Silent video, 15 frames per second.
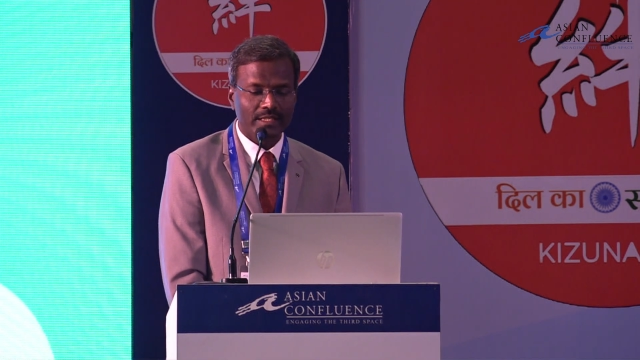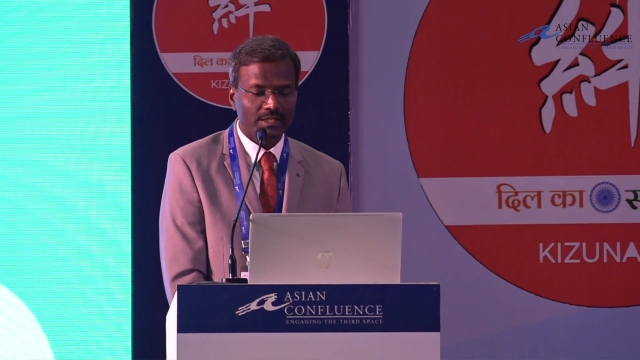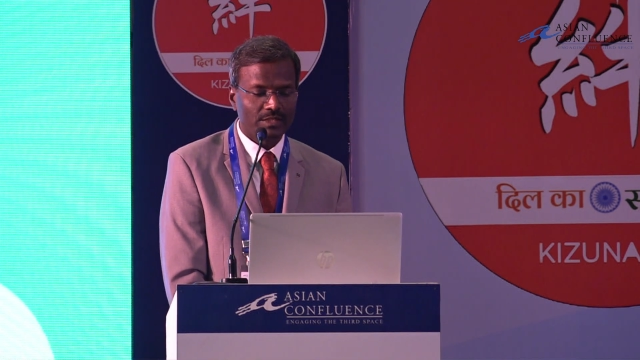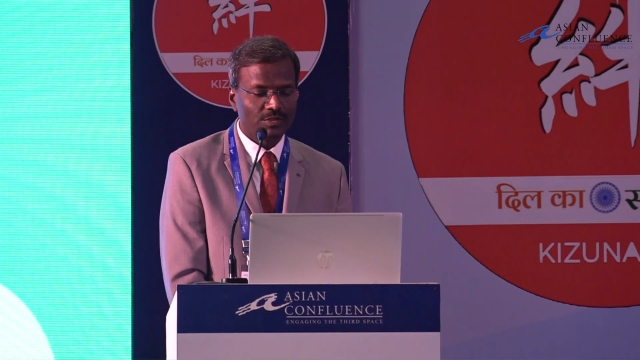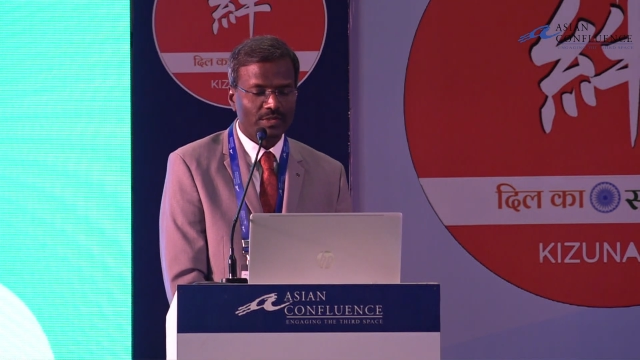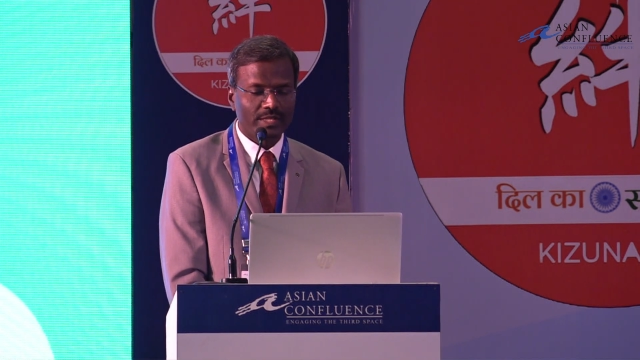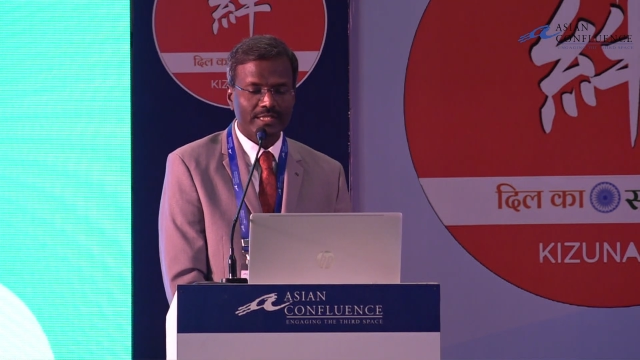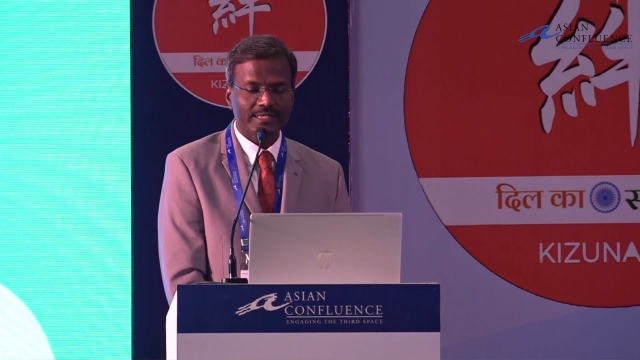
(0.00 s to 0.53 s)

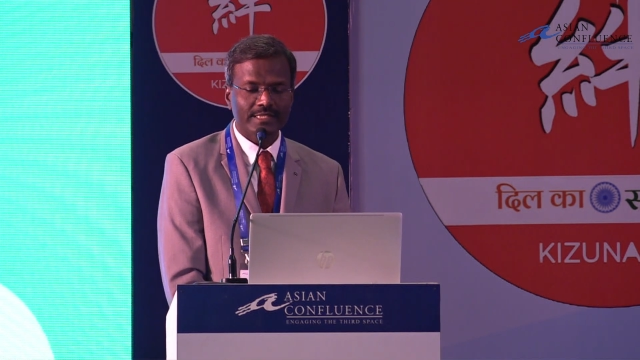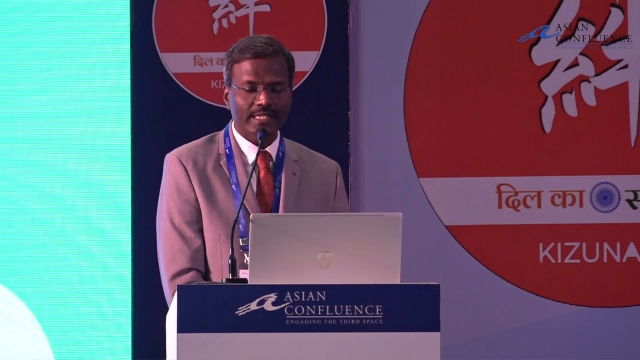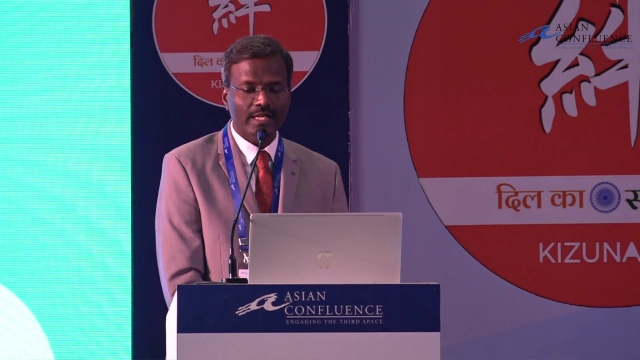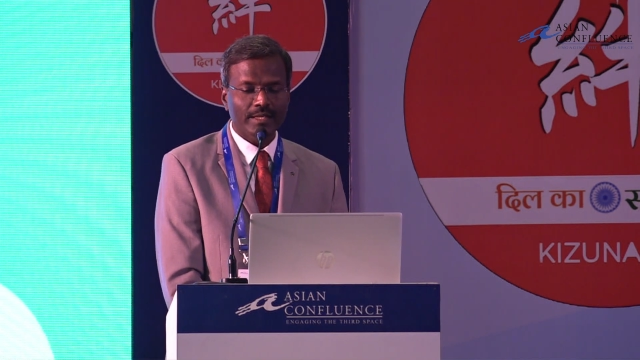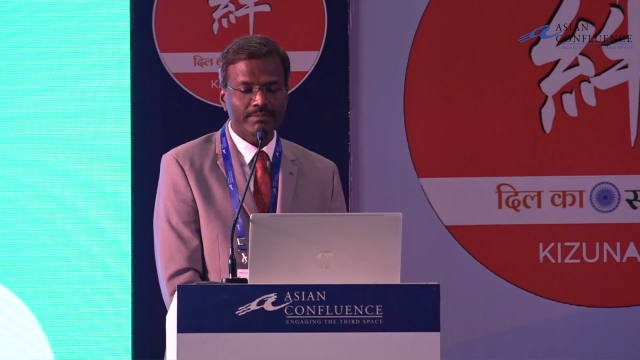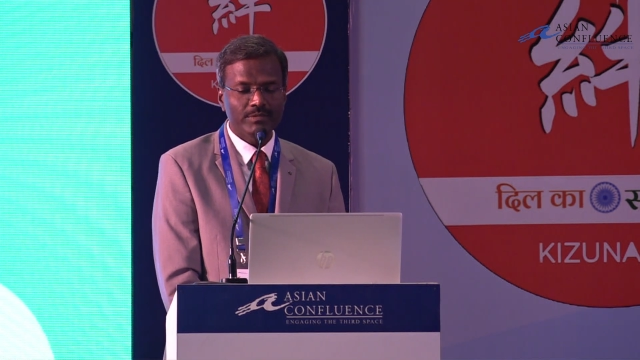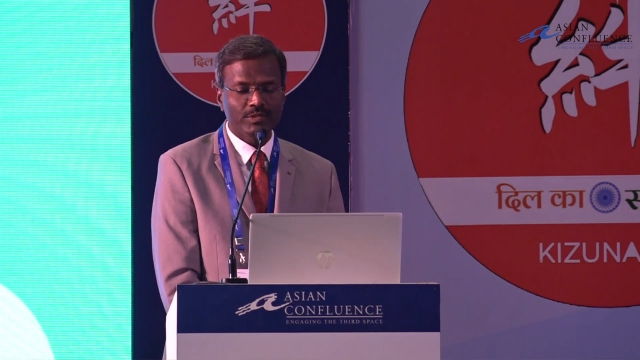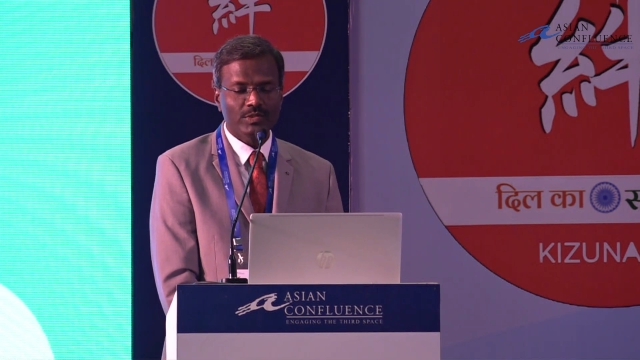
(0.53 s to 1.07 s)
UNESCAP,
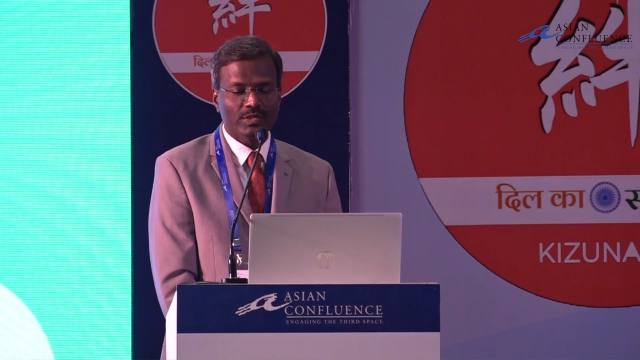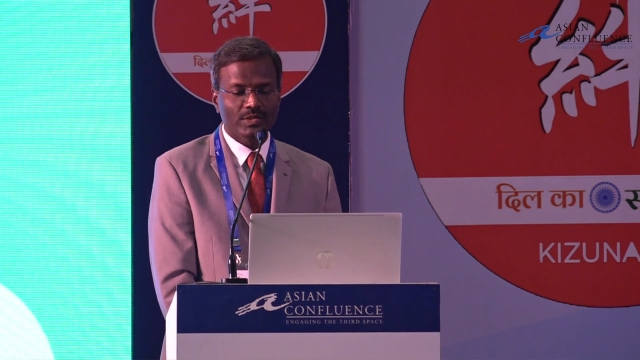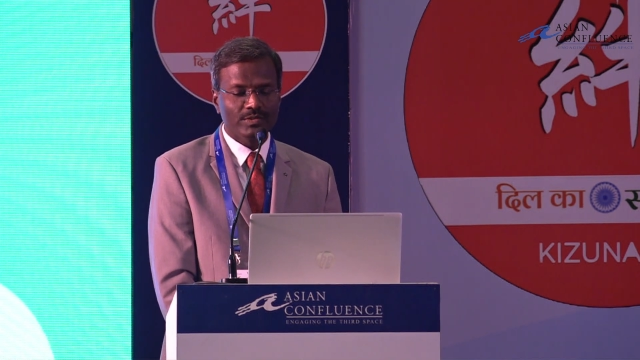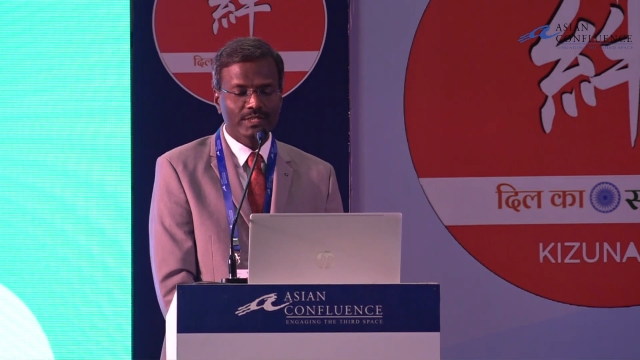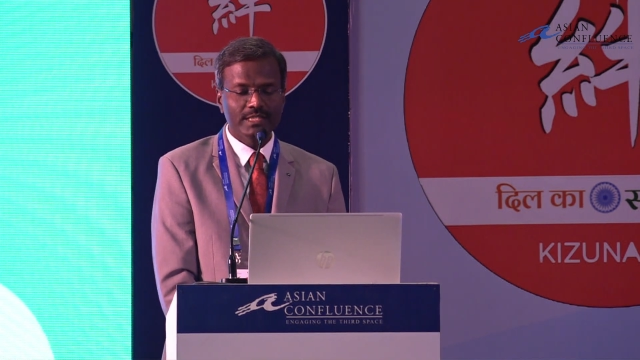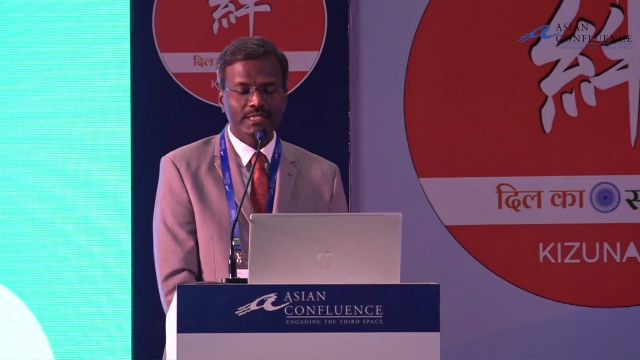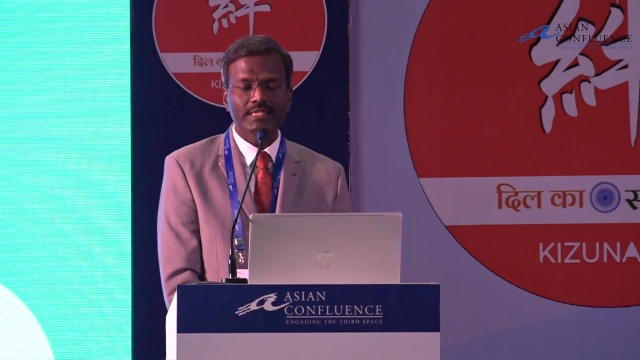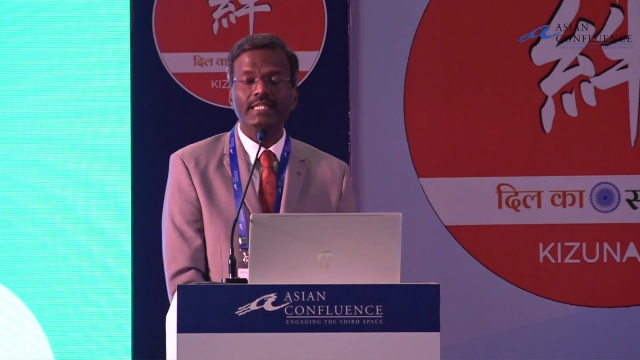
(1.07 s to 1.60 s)

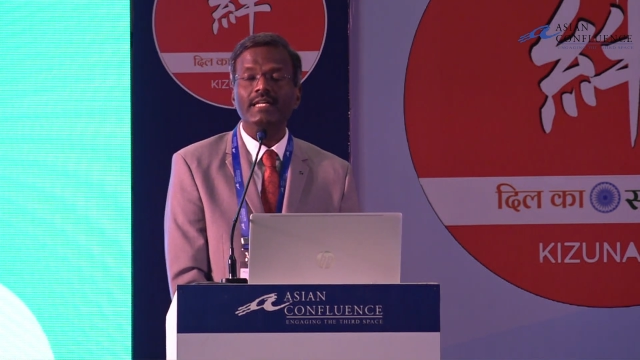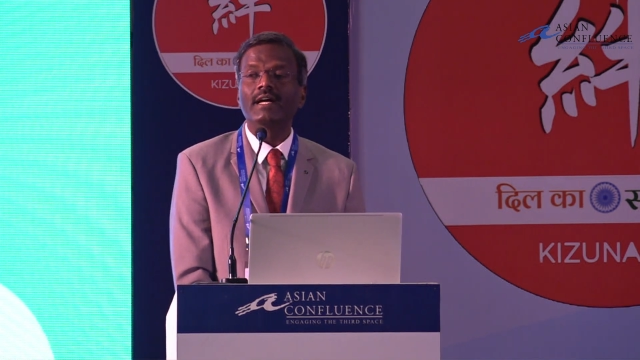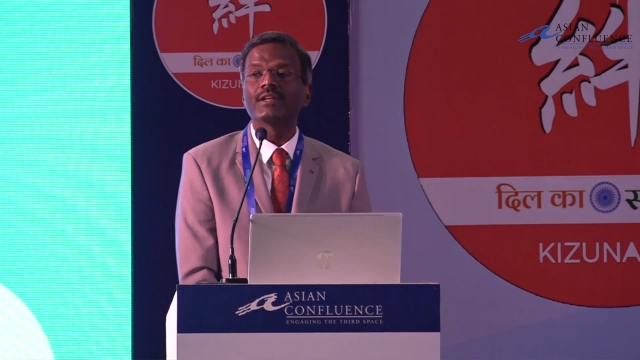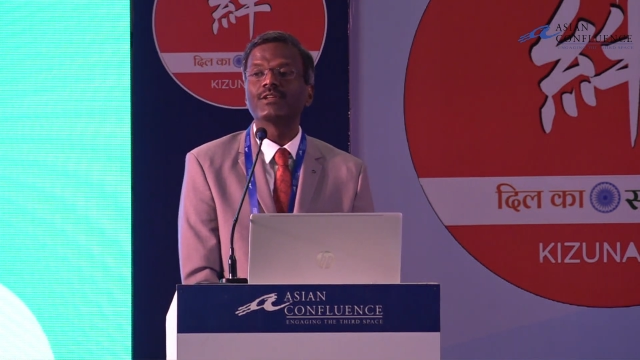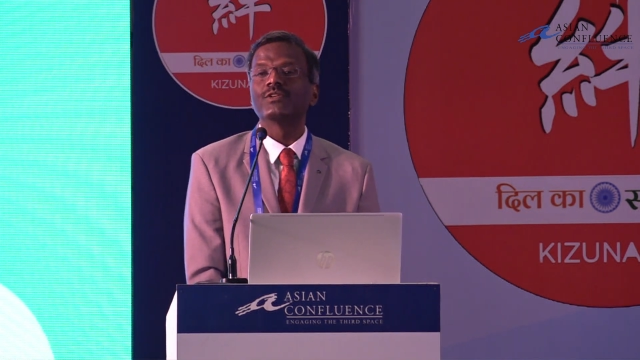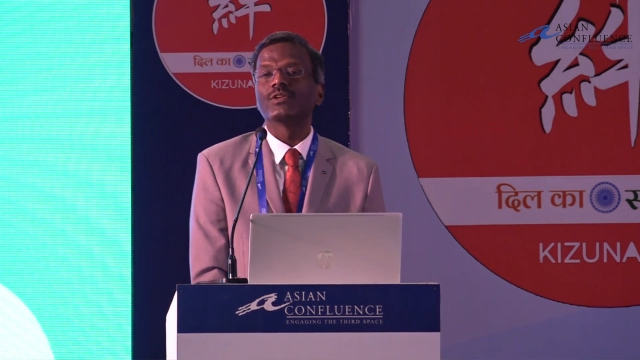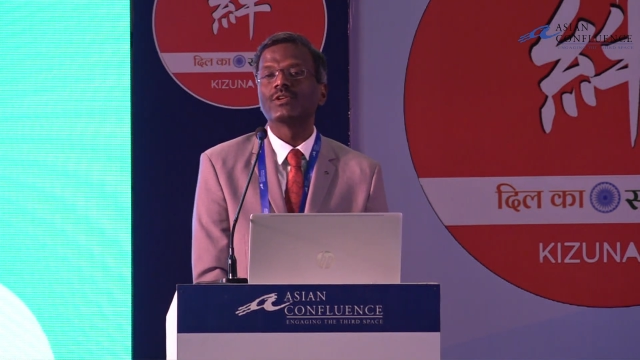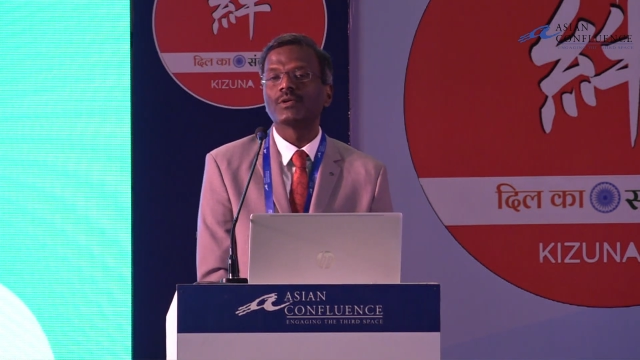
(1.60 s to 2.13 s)
UNODC, and
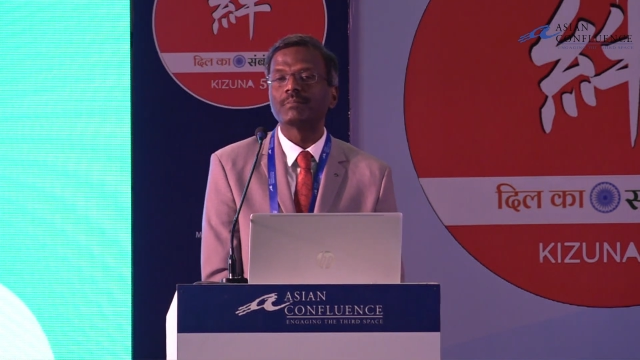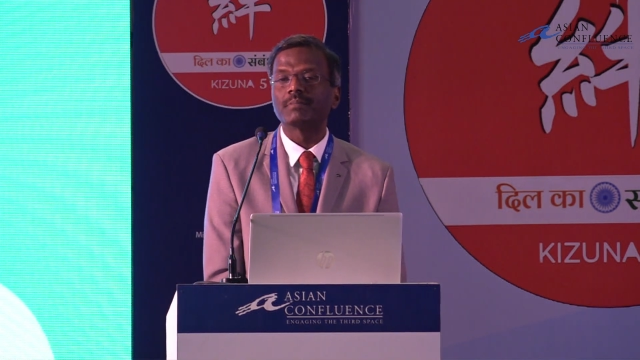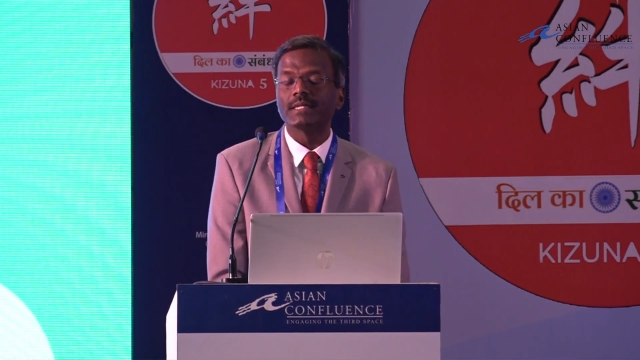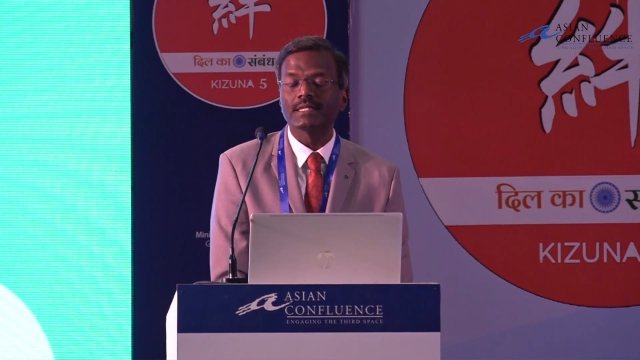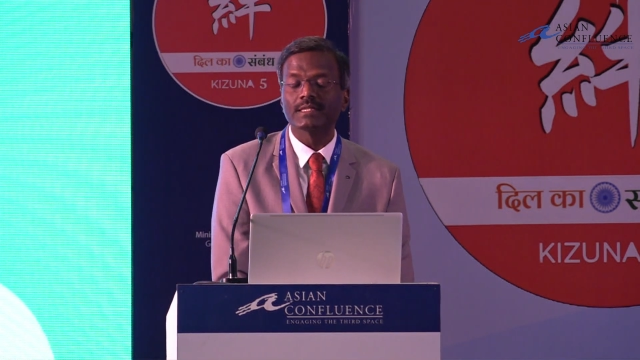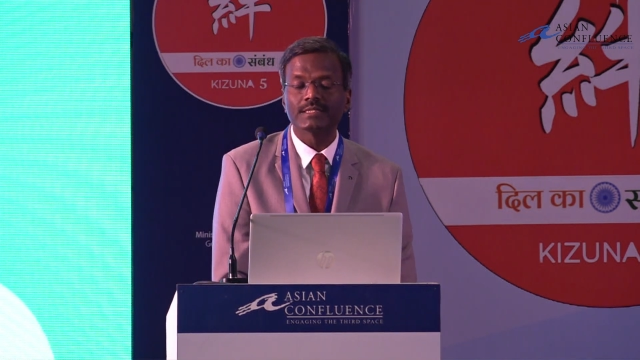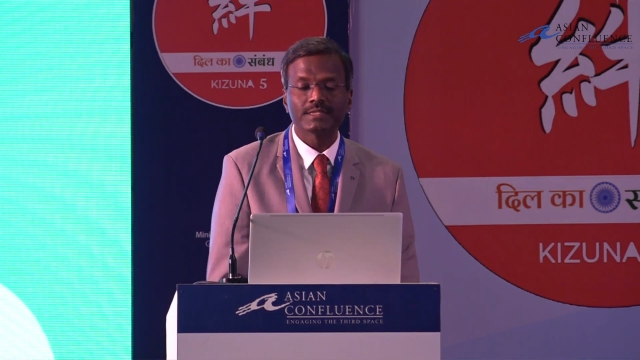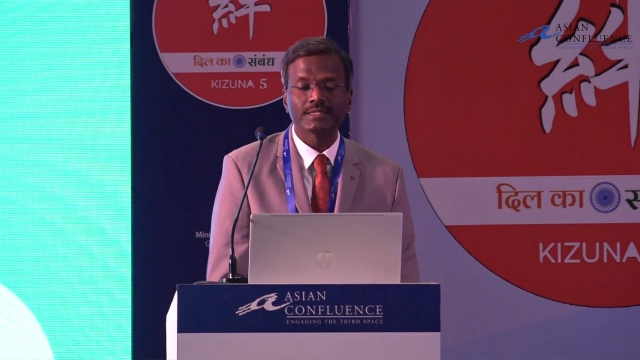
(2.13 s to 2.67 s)
UNOPS.